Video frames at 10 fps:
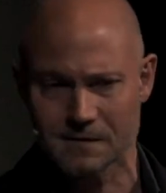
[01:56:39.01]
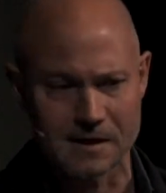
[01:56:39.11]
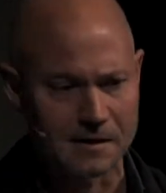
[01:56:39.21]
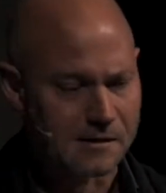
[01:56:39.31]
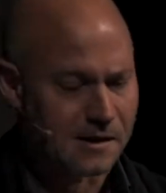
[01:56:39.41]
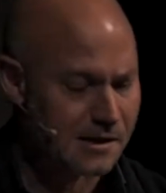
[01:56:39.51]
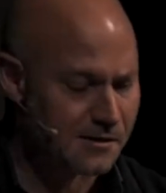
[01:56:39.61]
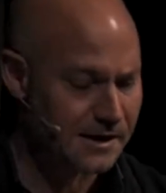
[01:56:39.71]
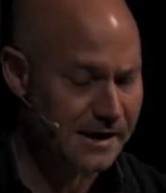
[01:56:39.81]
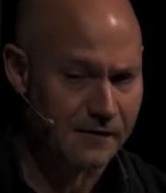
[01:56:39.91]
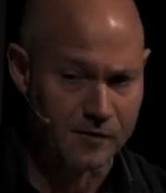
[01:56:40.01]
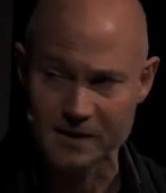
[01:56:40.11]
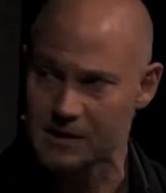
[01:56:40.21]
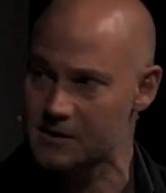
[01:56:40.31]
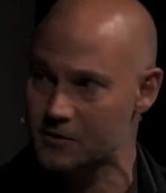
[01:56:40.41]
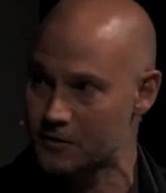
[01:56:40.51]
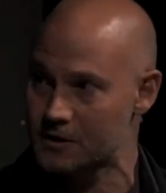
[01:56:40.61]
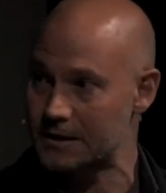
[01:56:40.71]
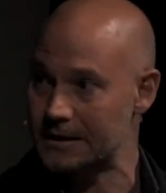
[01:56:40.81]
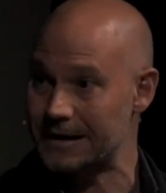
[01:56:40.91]
the Israeli government is
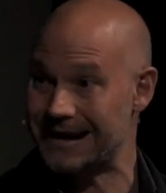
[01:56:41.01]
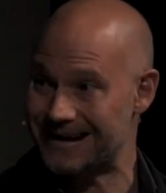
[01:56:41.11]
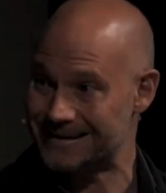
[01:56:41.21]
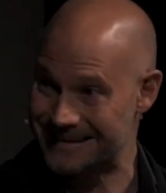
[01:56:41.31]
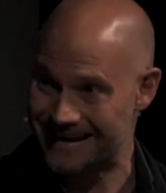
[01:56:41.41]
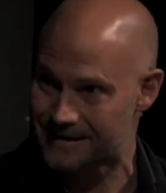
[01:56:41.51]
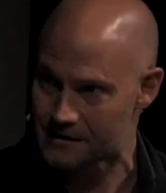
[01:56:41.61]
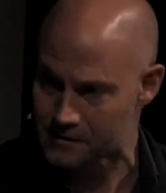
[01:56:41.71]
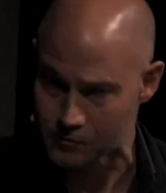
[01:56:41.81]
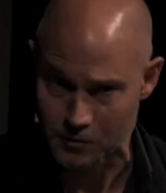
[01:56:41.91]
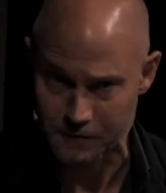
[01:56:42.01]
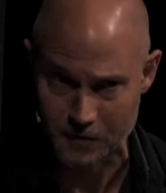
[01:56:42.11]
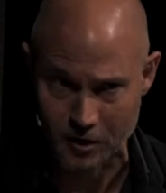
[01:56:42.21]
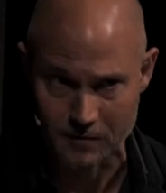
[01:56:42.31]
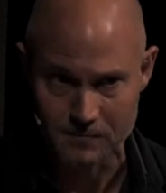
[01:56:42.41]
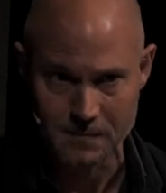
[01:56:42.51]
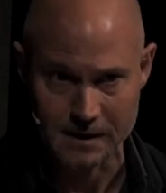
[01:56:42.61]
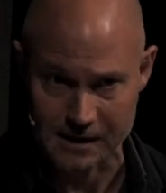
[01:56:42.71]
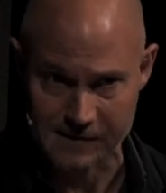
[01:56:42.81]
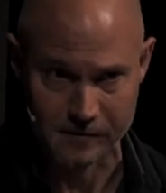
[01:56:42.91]
currently attacking the rule of law
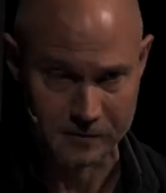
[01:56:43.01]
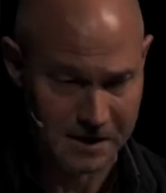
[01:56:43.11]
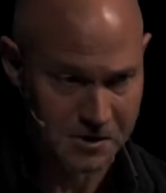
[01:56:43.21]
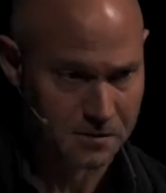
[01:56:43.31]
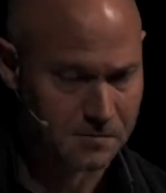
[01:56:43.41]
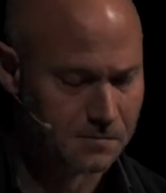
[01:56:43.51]
and its foundation.